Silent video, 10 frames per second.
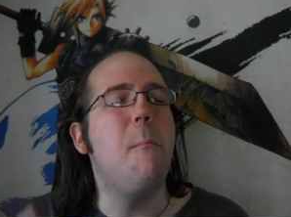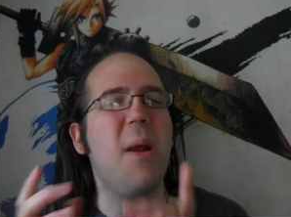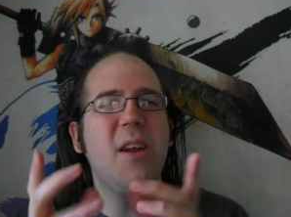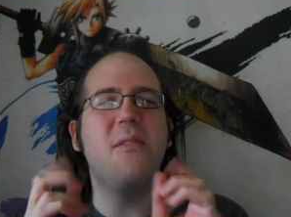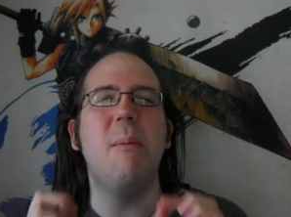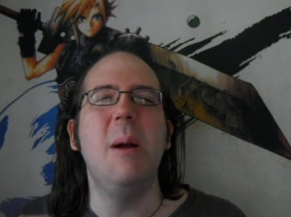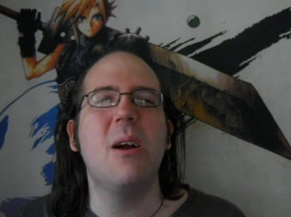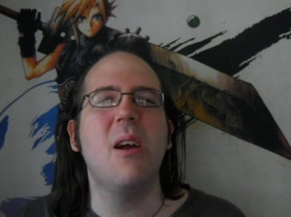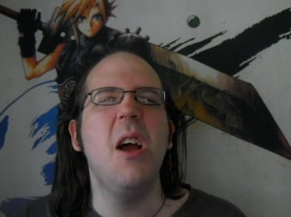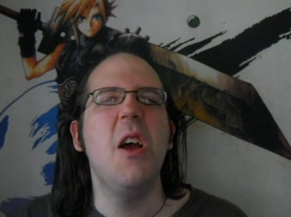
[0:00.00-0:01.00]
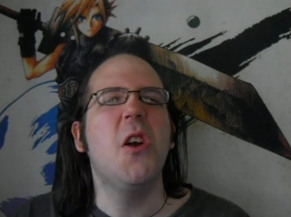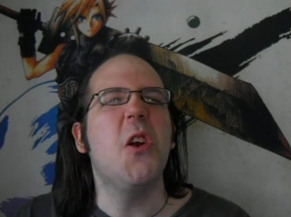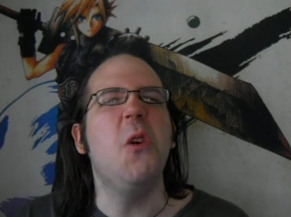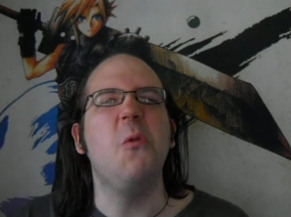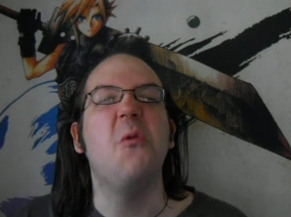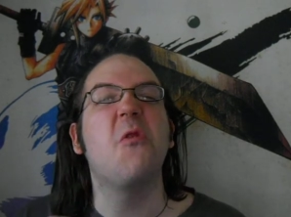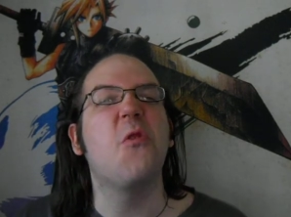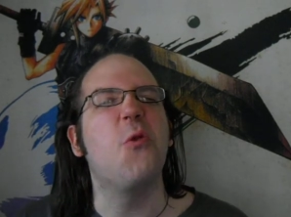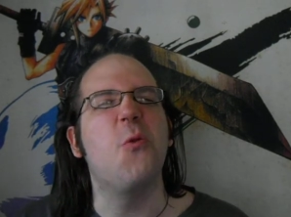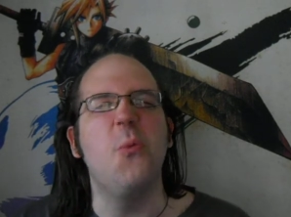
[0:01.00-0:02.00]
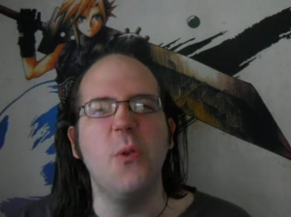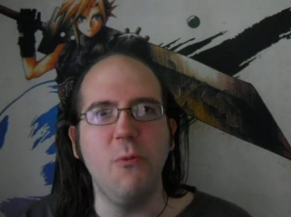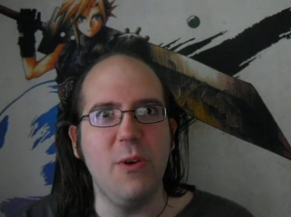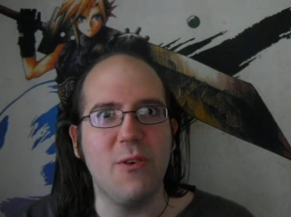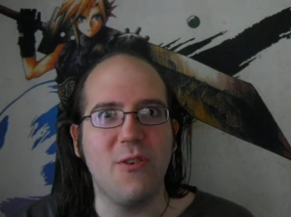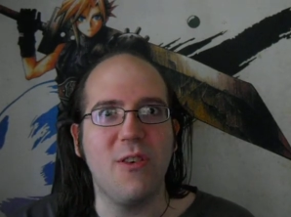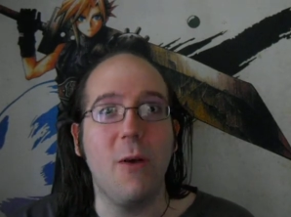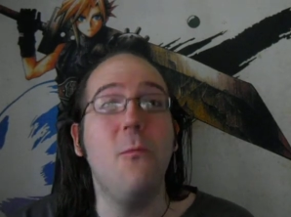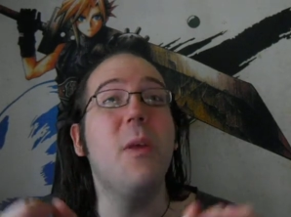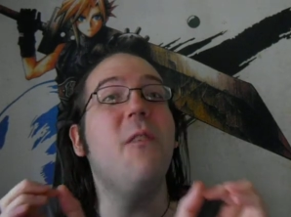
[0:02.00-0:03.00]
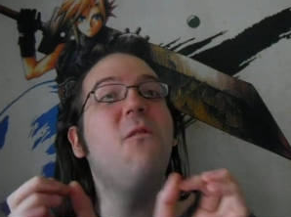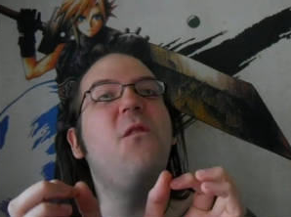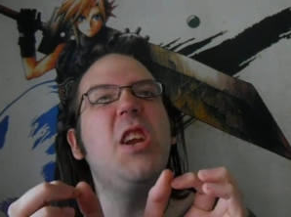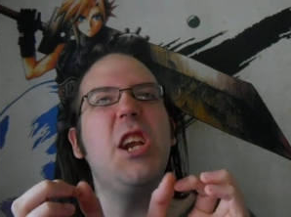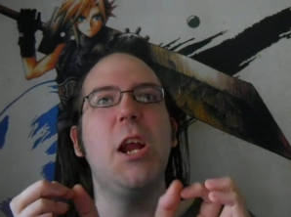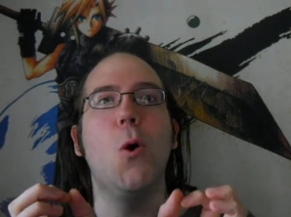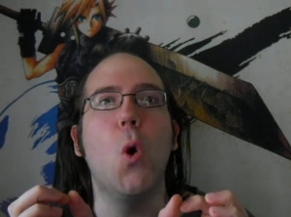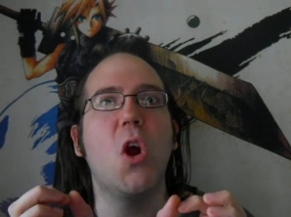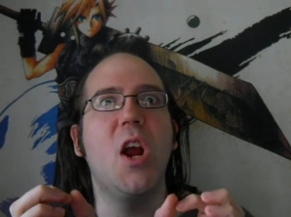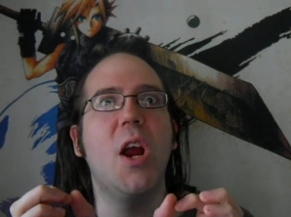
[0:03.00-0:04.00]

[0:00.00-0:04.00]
Bank of America, go screw yourself with a fishing hook.